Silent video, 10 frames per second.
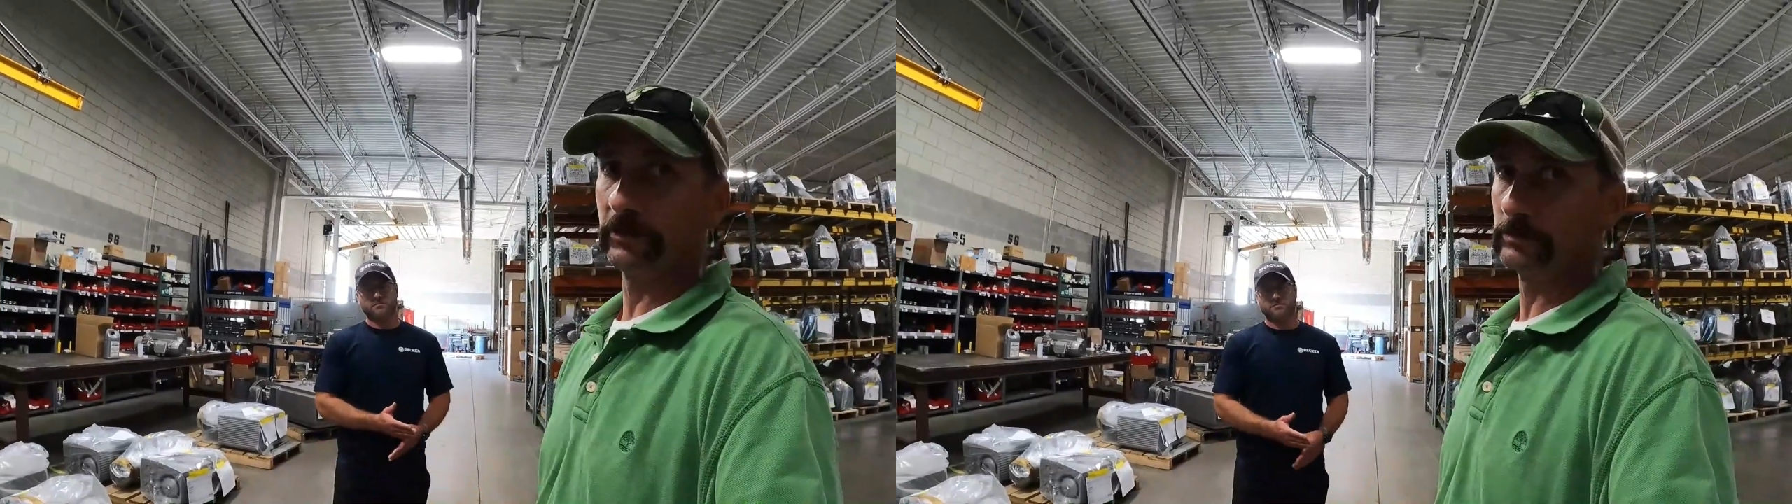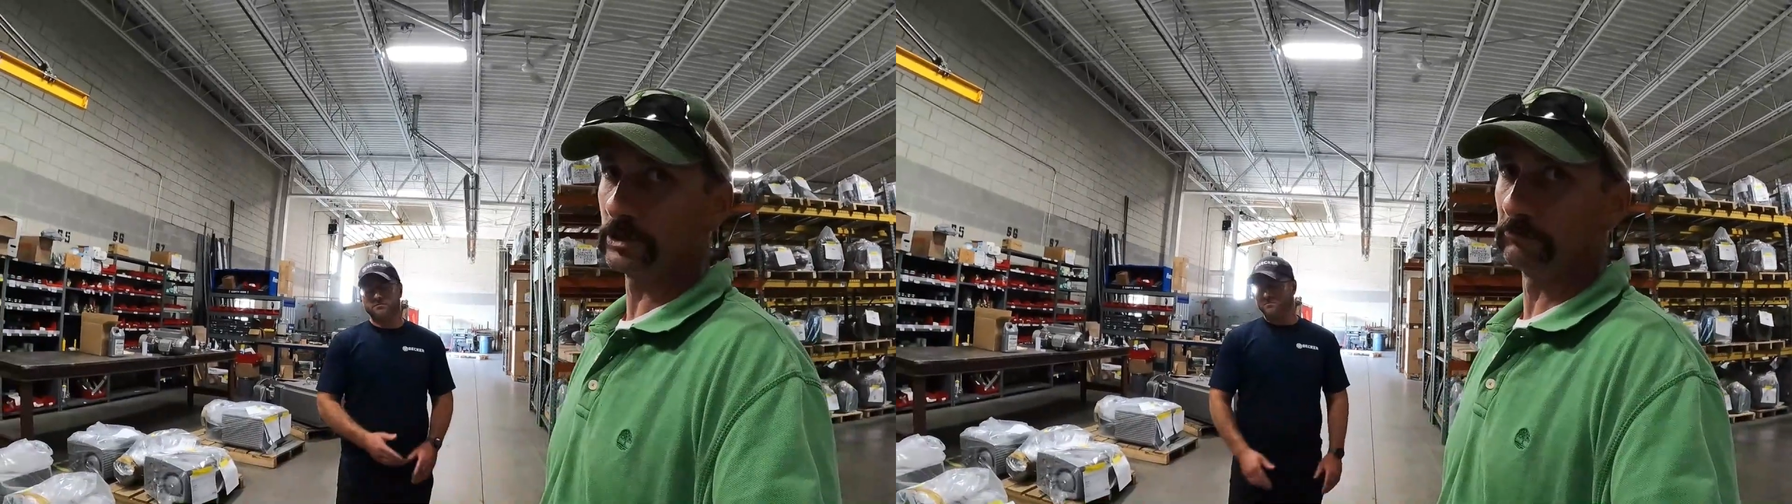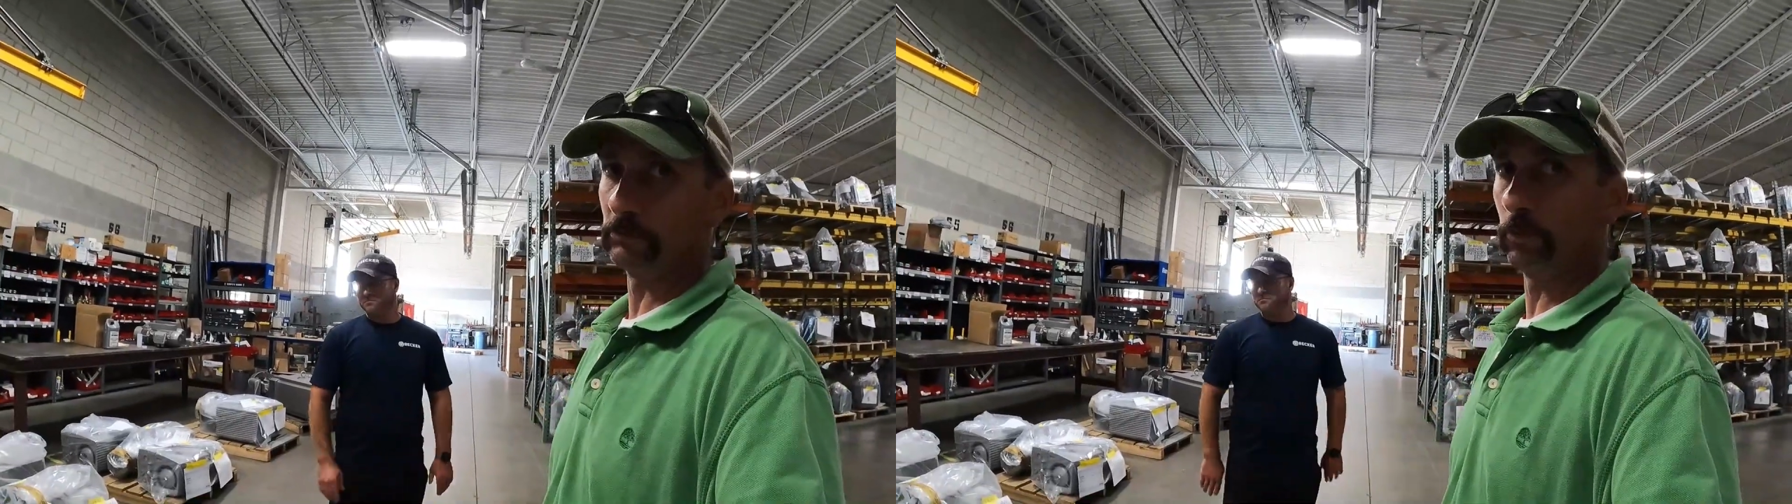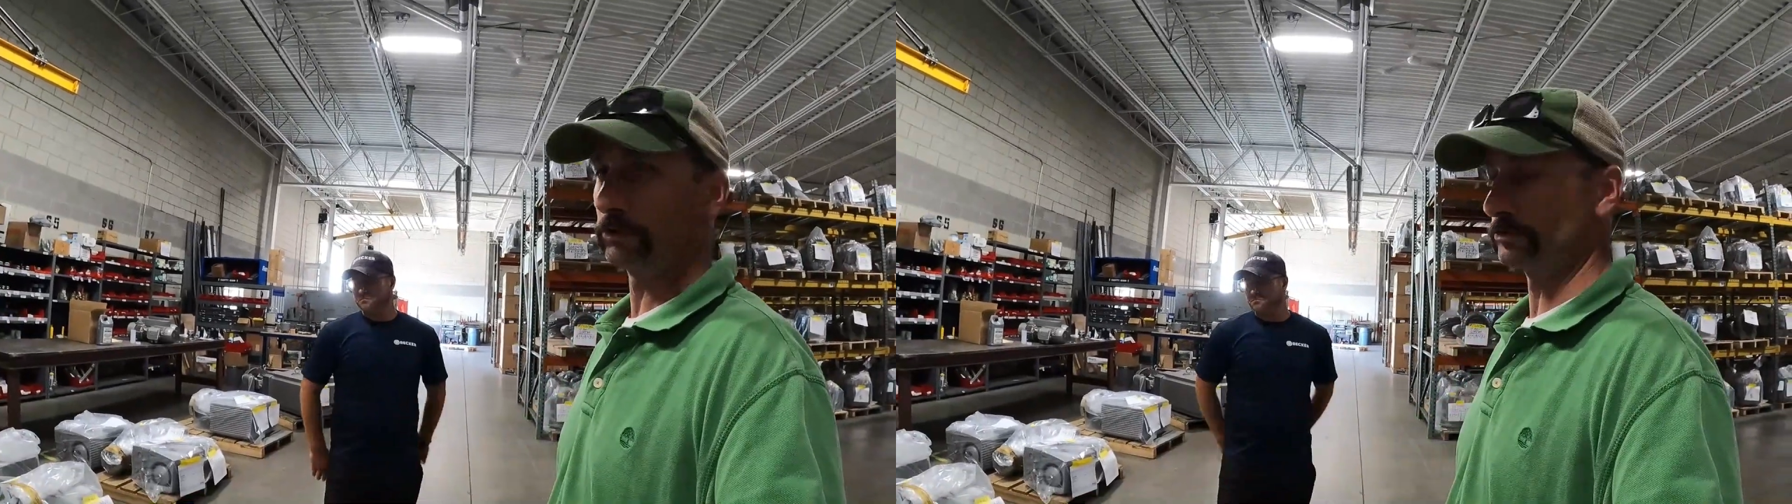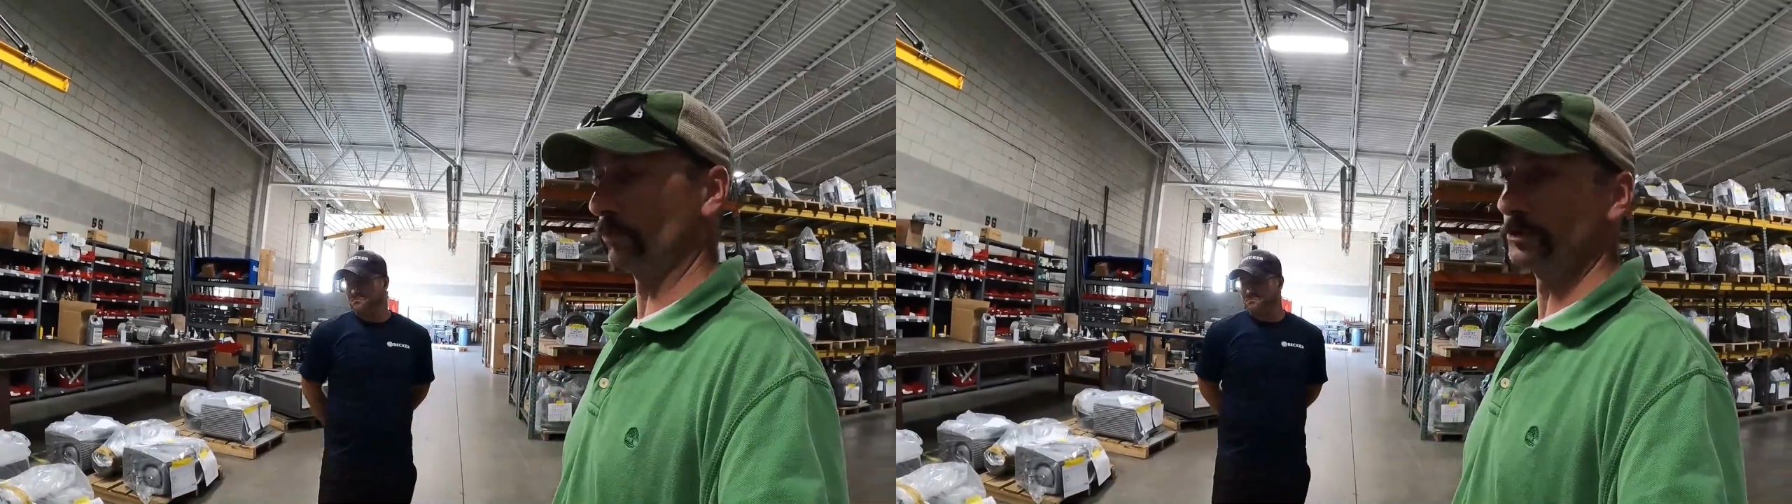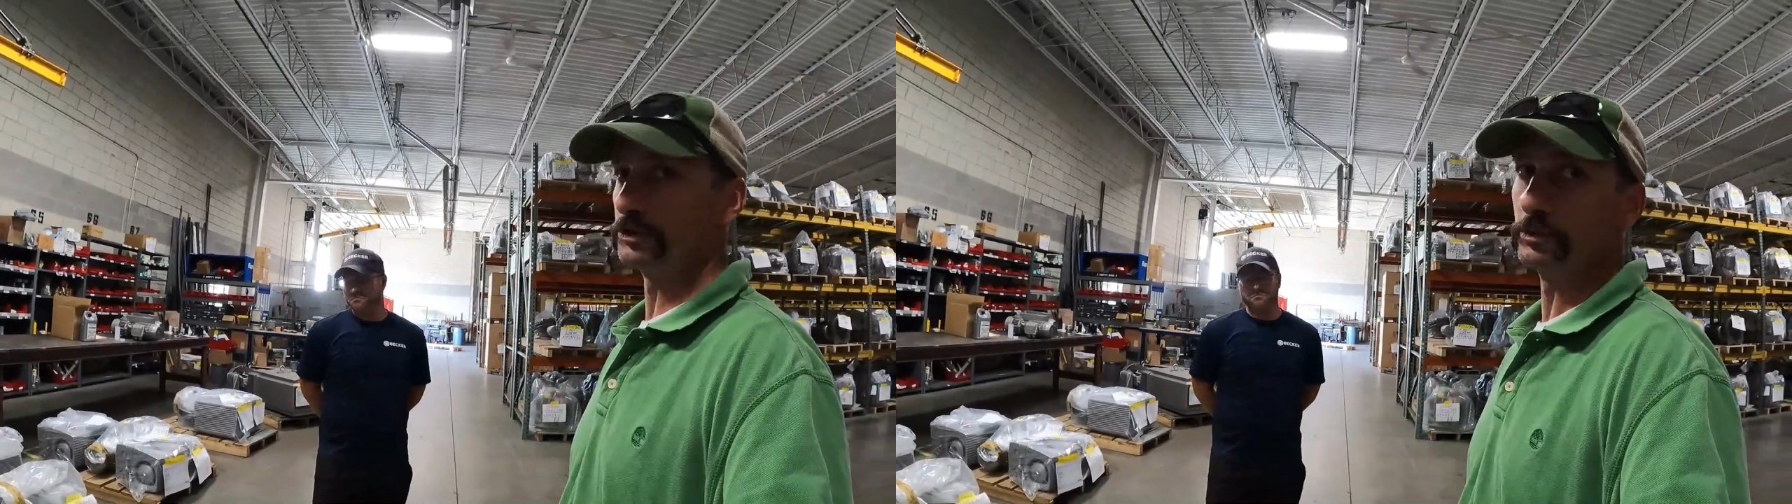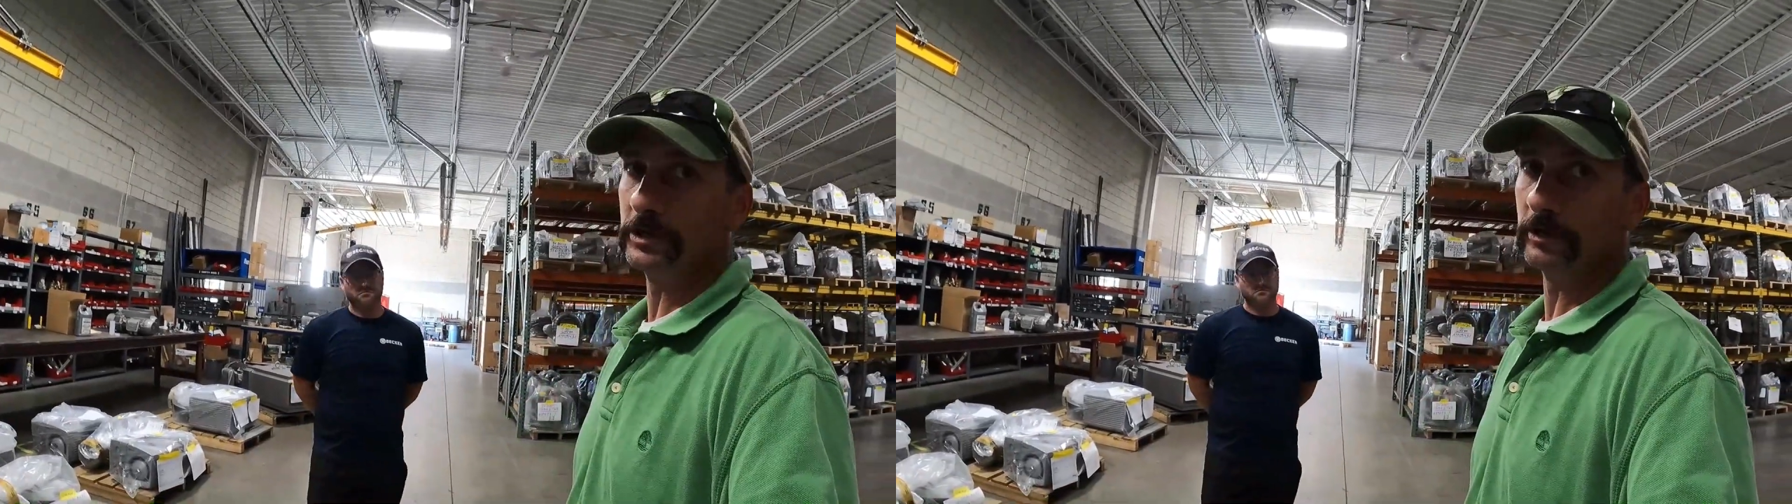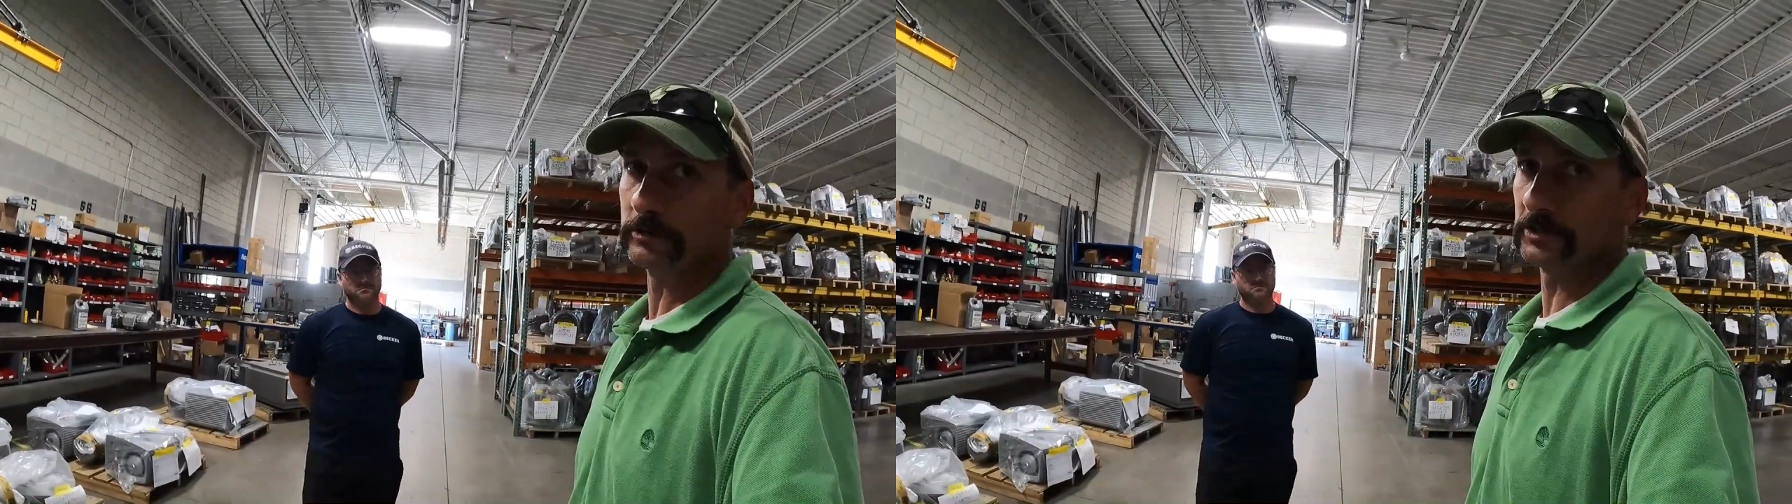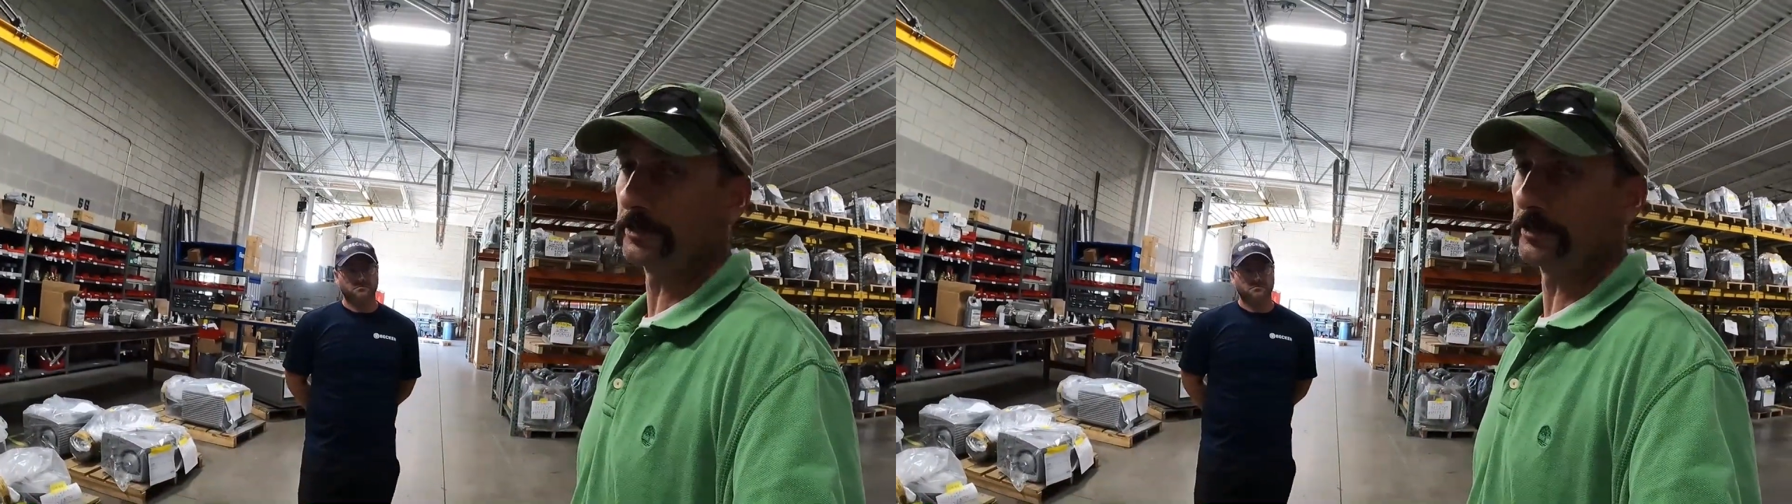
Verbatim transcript: themselves in one, or, one to two years.